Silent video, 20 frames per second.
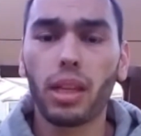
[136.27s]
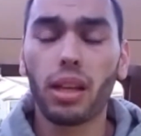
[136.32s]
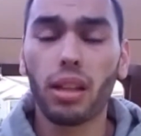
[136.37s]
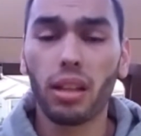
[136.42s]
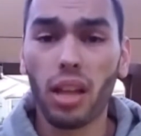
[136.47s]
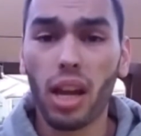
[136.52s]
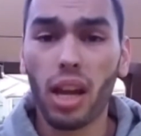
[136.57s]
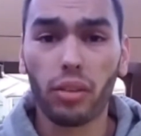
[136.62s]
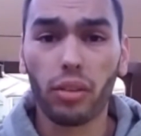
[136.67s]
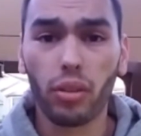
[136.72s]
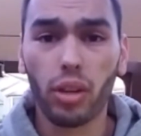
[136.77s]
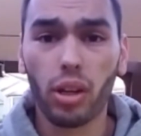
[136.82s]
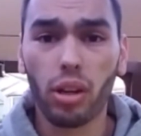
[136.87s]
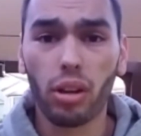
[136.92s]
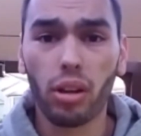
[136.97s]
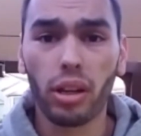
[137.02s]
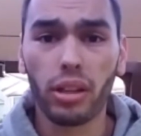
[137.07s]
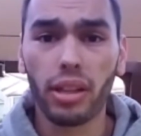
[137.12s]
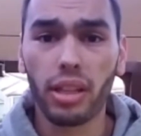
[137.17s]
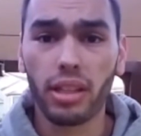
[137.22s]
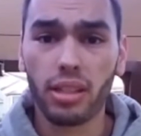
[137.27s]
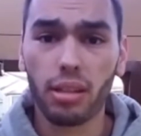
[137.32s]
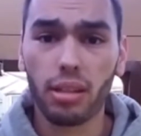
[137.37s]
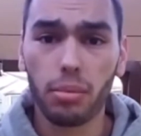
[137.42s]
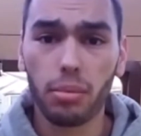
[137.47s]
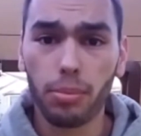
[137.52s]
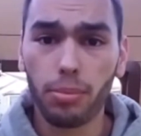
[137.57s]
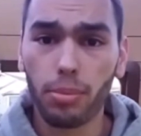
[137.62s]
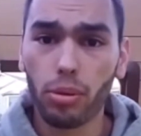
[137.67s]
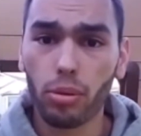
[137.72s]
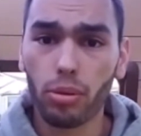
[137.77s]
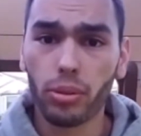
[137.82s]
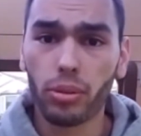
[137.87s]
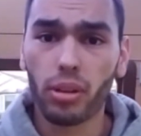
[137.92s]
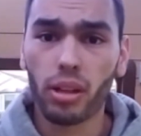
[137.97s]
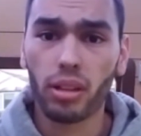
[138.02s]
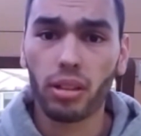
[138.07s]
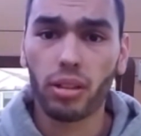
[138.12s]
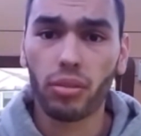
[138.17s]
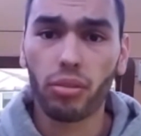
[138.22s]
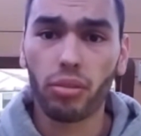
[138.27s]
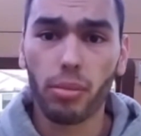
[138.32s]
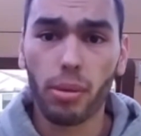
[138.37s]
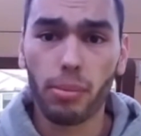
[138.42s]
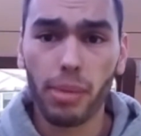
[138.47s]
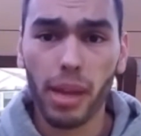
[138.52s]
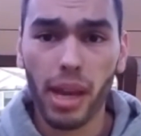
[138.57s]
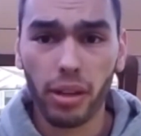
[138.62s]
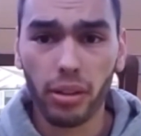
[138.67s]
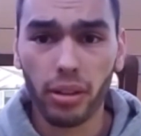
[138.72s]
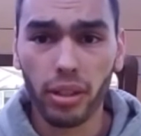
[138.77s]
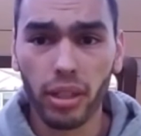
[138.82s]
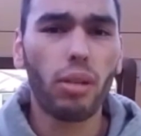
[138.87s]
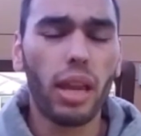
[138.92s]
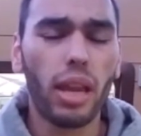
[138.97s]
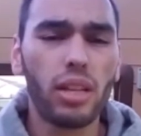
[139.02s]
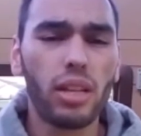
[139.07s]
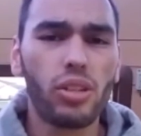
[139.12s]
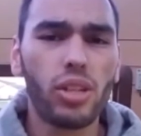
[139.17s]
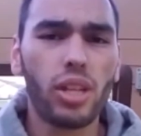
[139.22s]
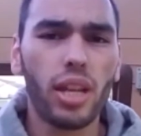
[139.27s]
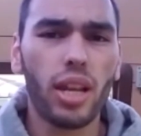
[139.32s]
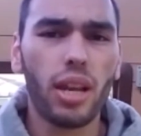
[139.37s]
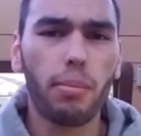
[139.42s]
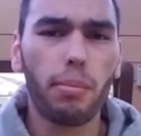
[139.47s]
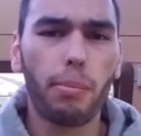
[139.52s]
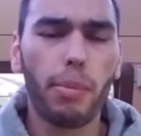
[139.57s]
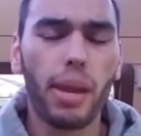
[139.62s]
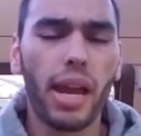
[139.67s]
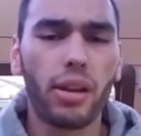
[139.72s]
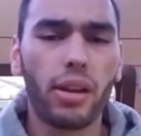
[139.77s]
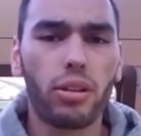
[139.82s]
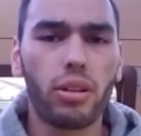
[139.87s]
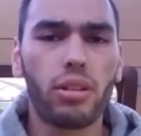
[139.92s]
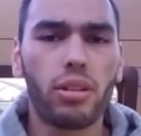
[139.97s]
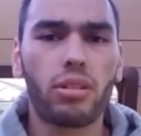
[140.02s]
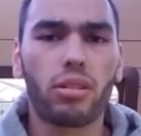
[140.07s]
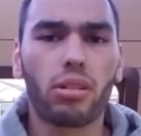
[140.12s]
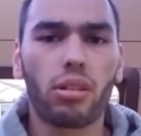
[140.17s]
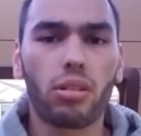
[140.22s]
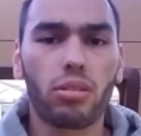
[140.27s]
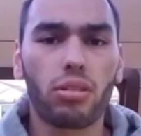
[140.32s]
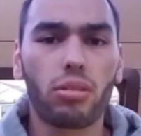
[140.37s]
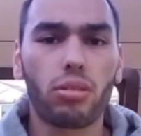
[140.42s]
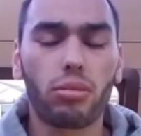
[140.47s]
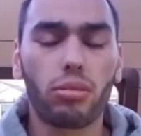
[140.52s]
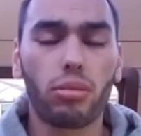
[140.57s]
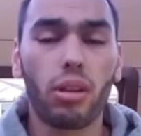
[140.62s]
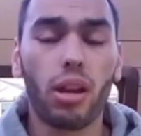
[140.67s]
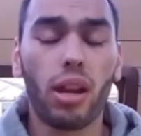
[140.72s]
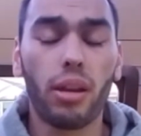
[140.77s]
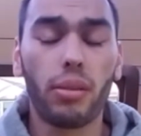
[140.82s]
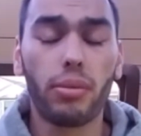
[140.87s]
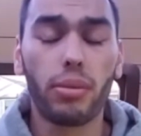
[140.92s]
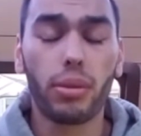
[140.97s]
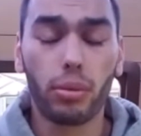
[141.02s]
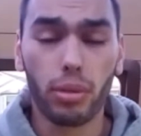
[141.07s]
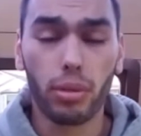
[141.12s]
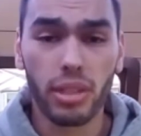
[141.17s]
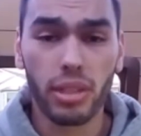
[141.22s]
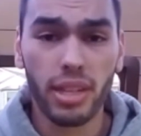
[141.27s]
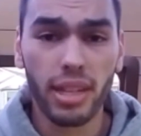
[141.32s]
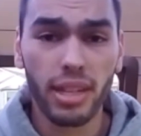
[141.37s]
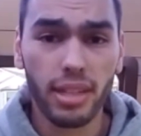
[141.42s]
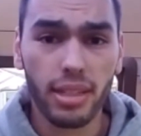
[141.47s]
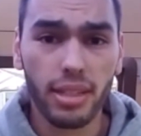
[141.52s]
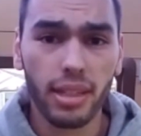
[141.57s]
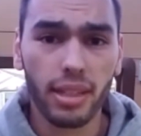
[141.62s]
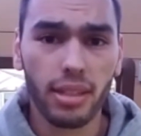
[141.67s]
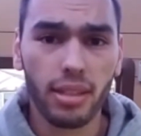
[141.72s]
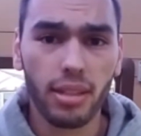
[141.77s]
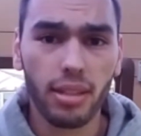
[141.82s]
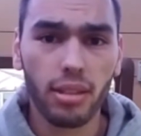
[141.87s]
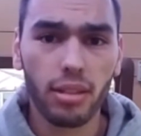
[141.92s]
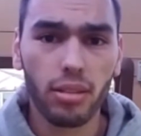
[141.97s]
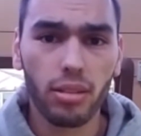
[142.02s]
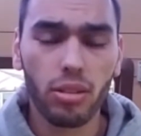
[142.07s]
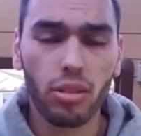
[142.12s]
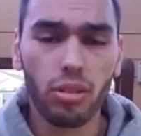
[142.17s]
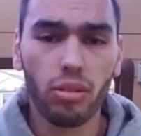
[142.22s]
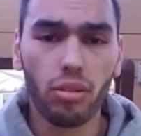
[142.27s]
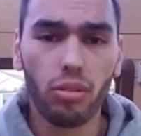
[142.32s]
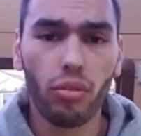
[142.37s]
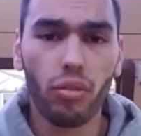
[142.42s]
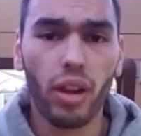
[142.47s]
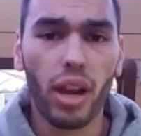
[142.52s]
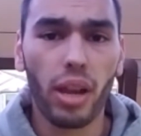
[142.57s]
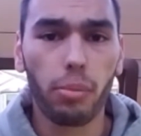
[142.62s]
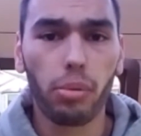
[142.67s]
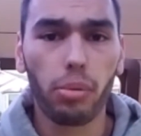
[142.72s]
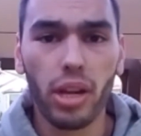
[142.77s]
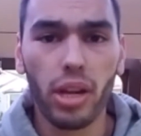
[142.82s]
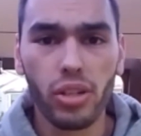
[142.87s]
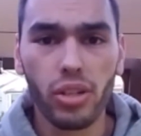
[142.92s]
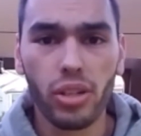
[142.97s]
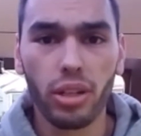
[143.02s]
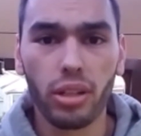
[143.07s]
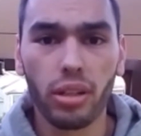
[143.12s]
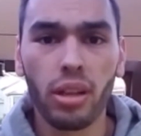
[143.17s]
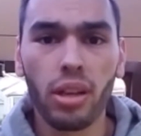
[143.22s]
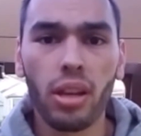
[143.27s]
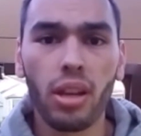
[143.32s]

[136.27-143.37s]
lot of current that's going to be pulled directly from the battery. AGM batteries are also they're resistant to vibration.